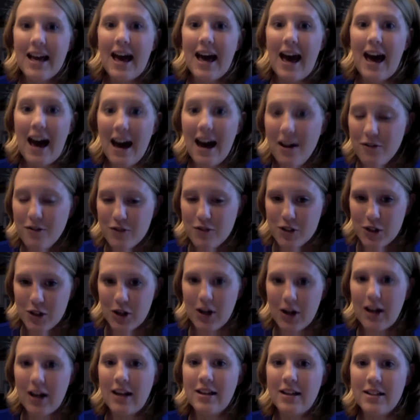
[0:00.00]
after
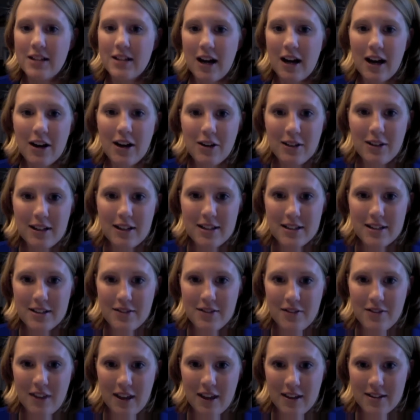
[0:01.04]
an entire list
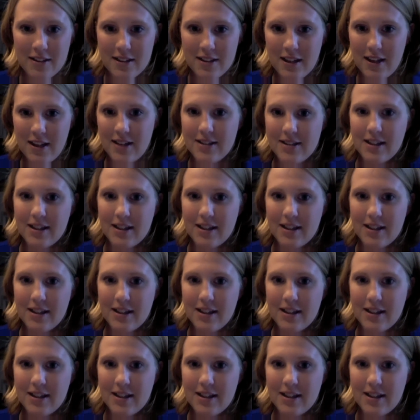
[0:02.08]
of things that he's